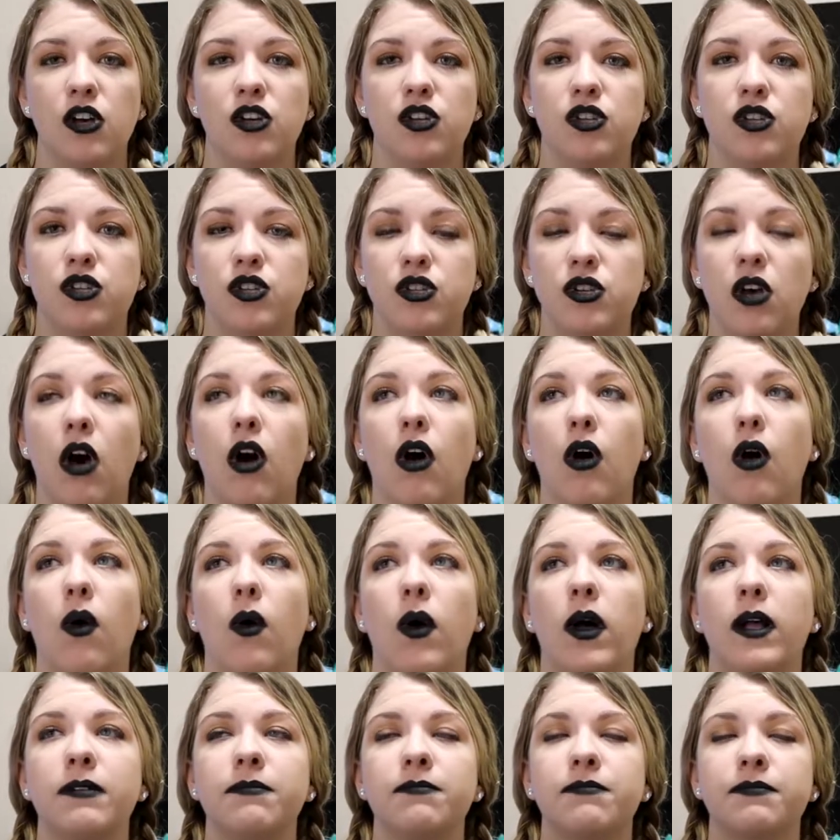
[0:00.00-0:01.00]

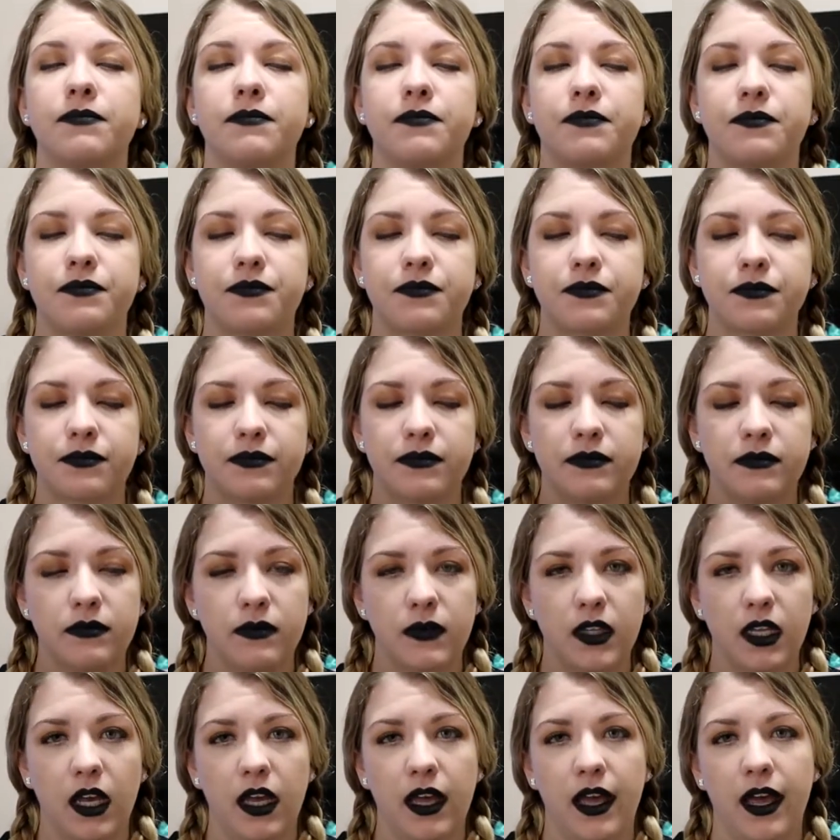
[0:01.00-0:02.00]
So
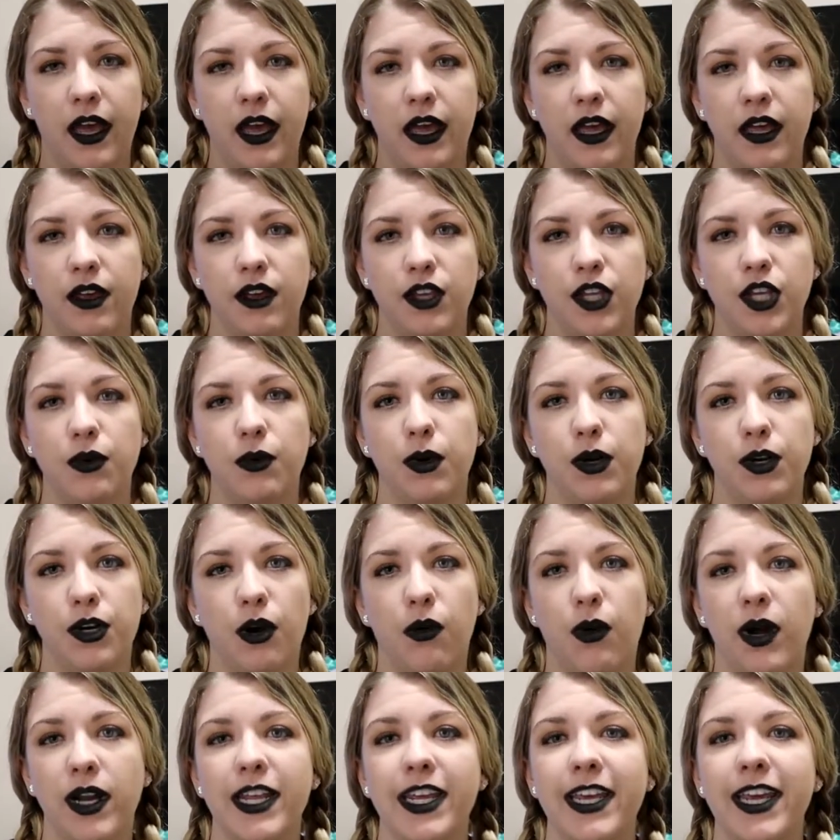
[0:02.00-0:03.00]
you would
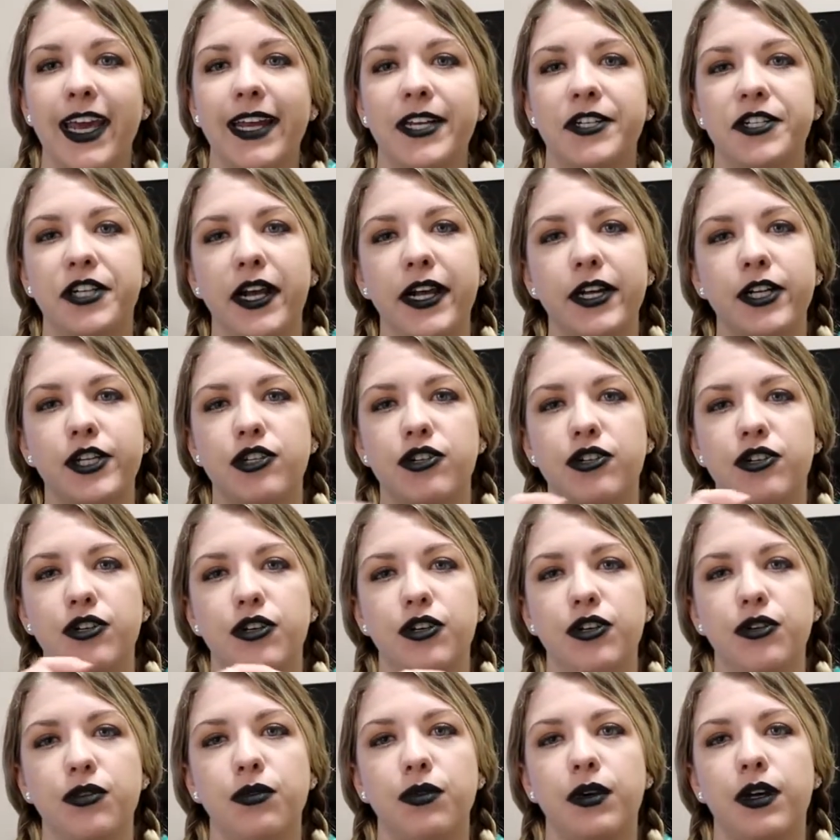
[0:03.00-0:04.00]
go on
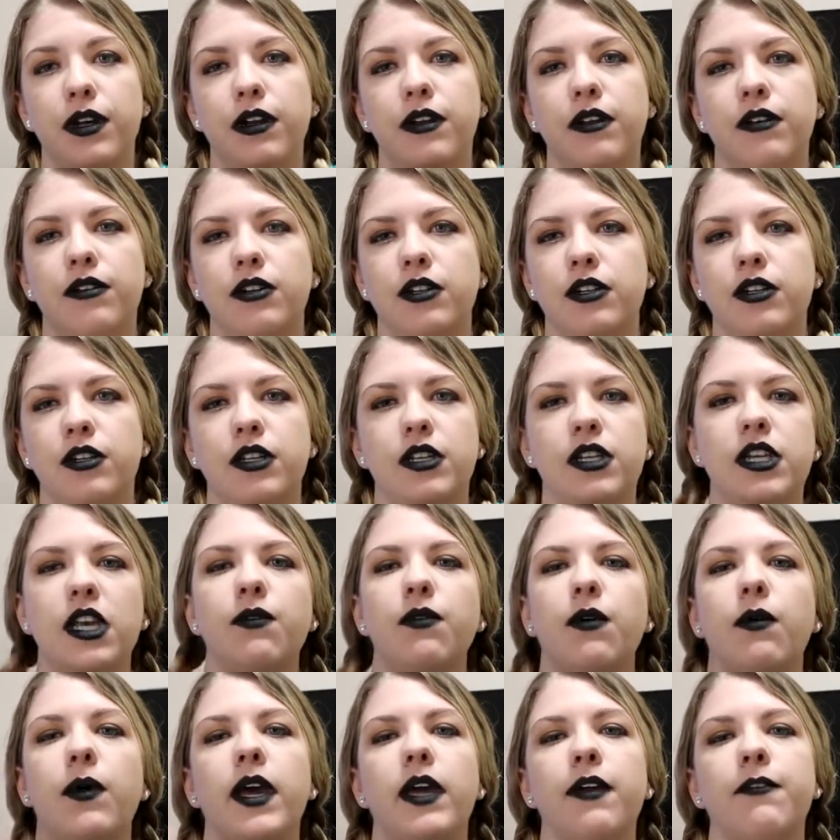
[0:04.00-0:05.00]
EHH, you would
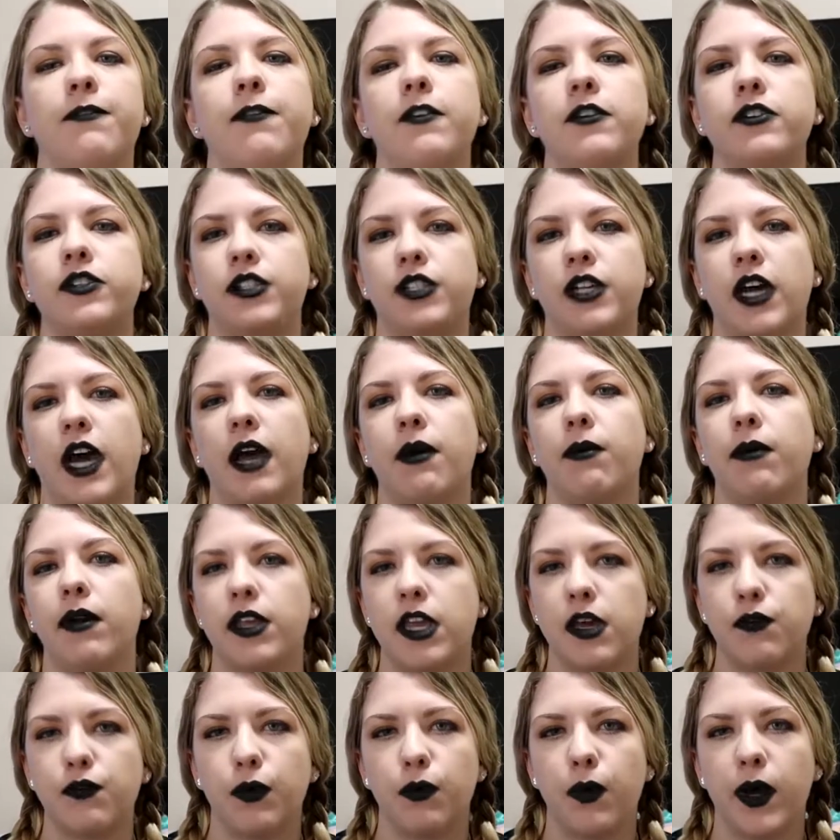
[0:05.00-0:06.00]
give away, first I
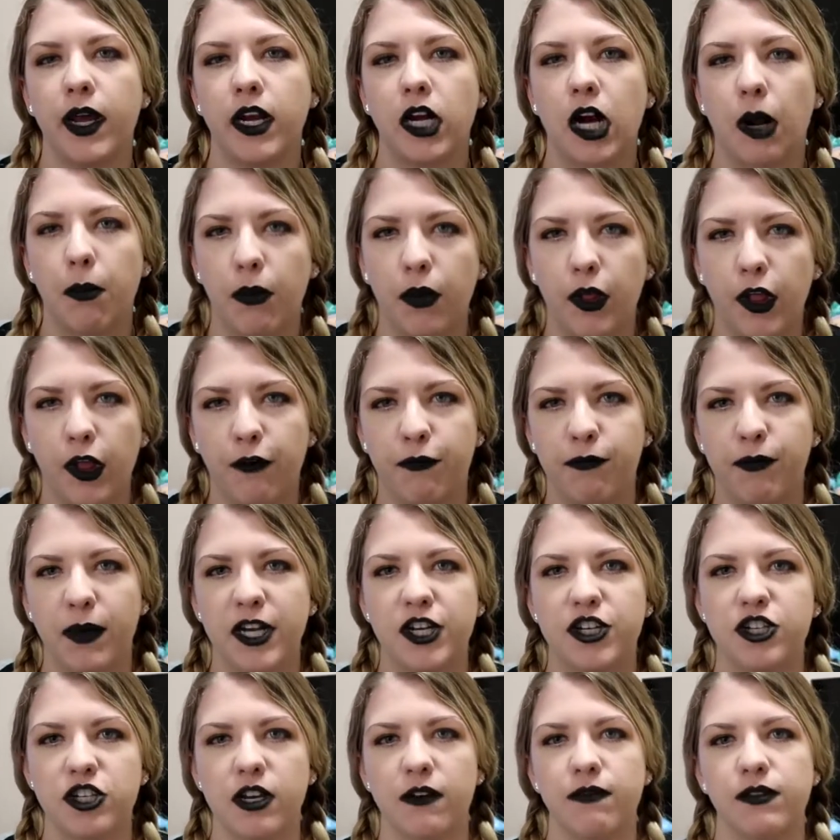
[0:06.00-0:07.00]
would give away a couple of
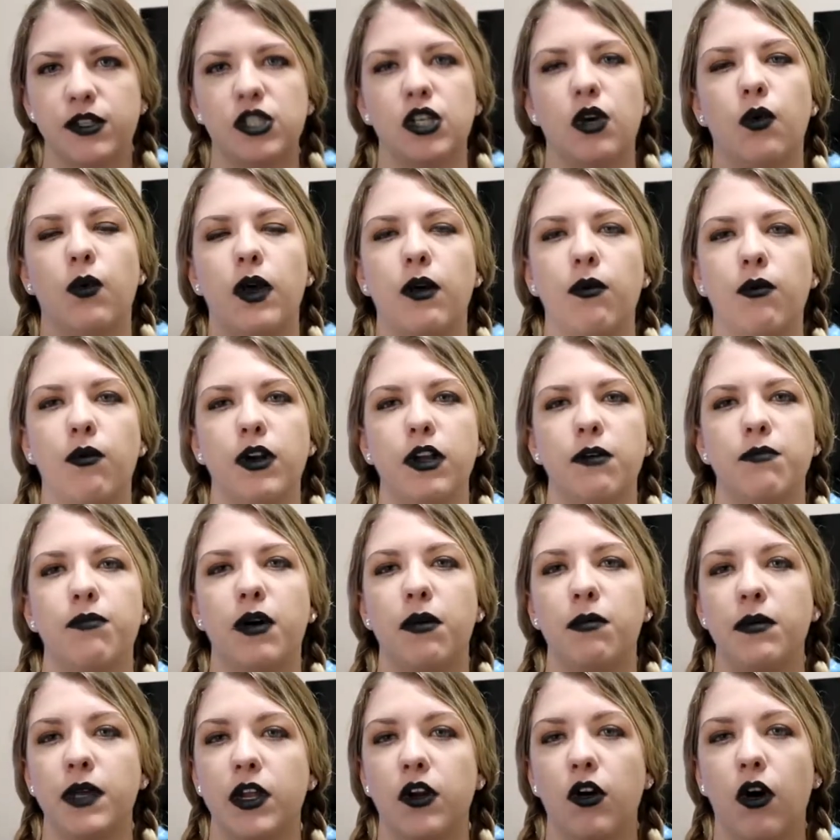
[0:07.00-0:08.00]
my shifts so it wouldn't
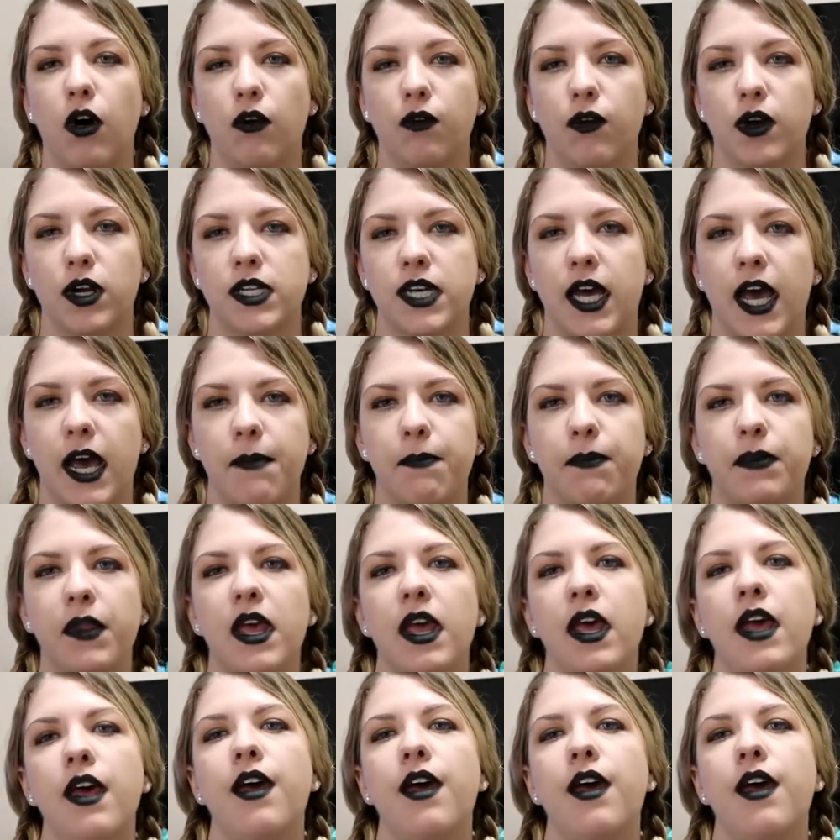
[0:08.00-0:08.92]
put me in overtime.